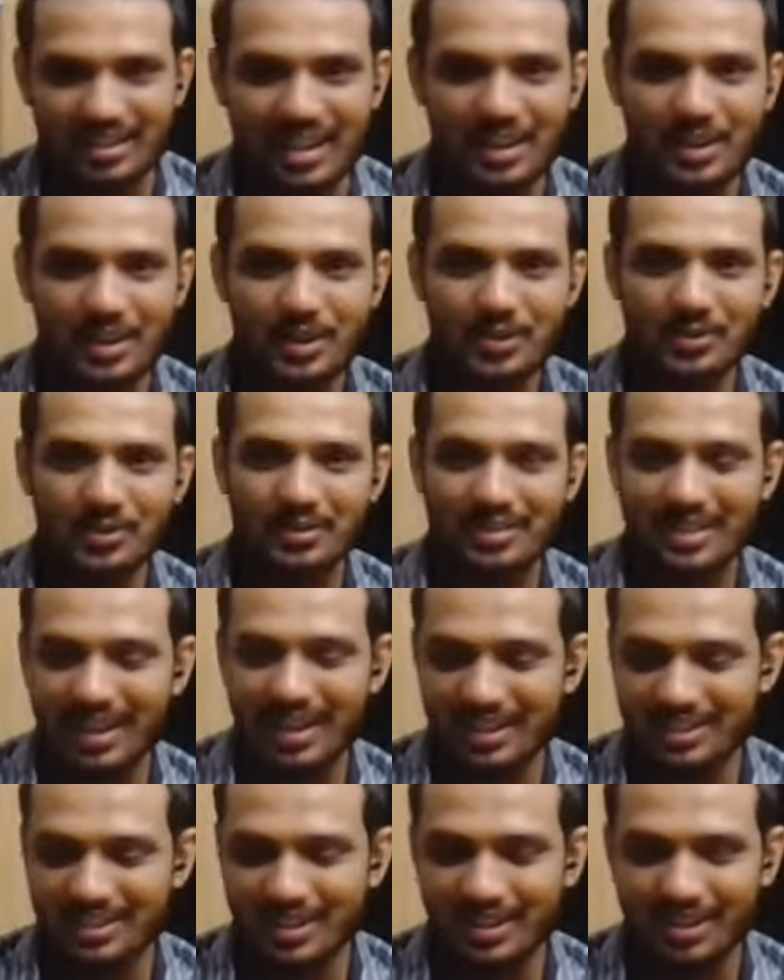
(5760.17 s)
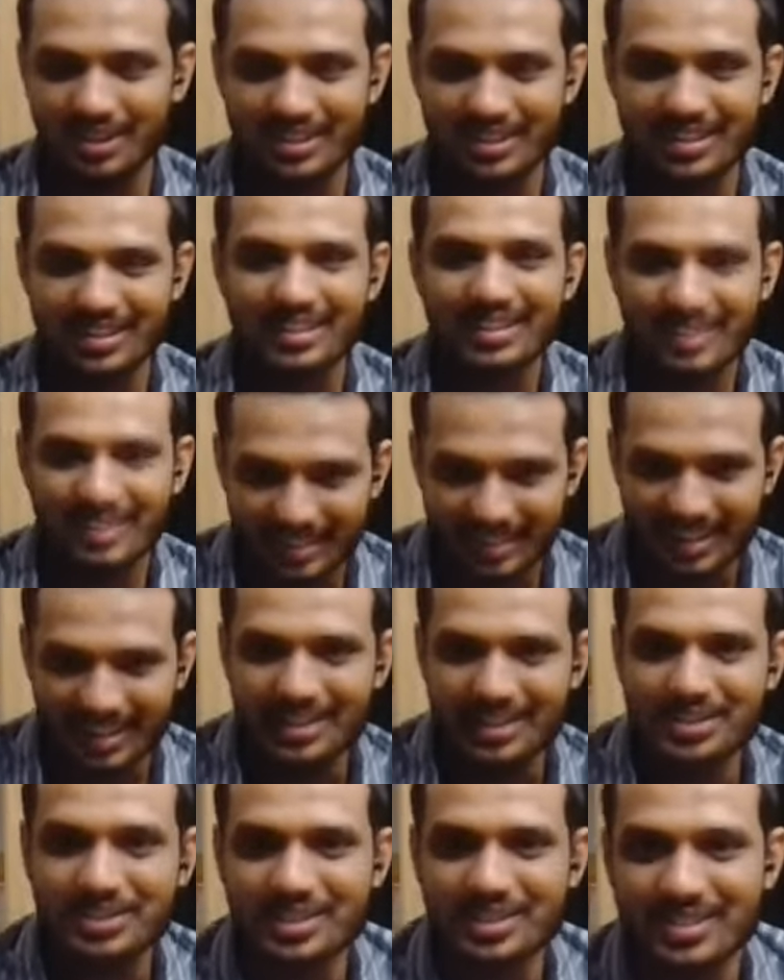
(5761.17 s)
thank you. As, Thanks a uh, lot. Yes.
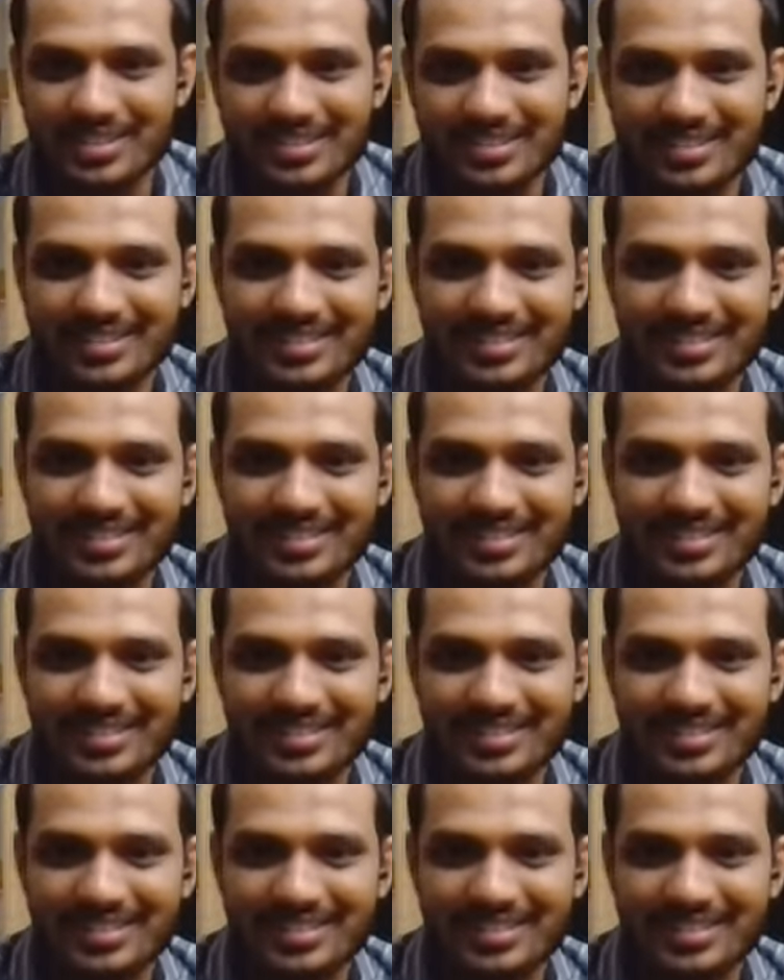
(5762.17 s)
Yeah, sure.